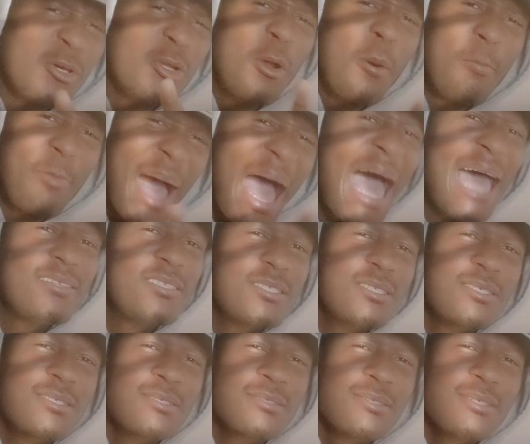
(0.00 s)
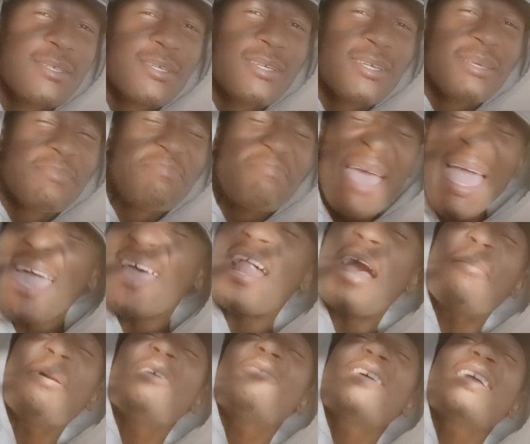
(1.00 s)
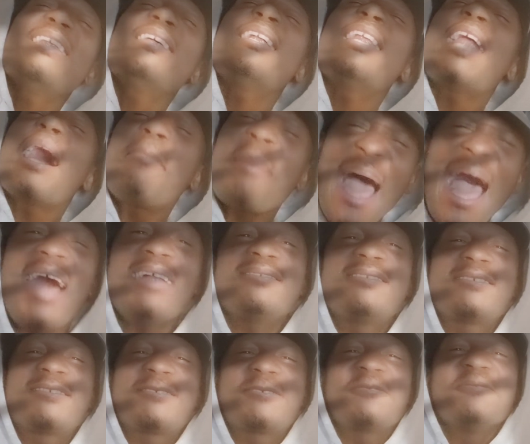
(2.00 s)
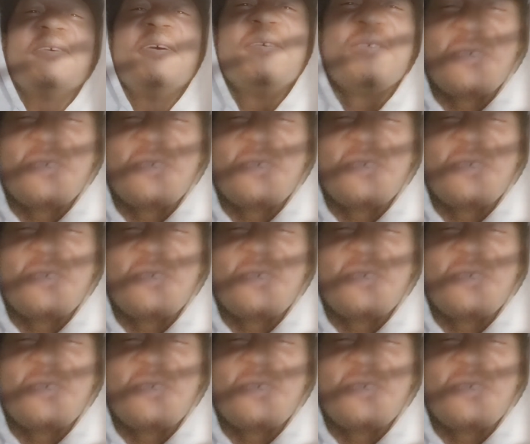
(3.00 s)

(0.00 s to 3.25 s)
little bots. Man, I be reading the bots.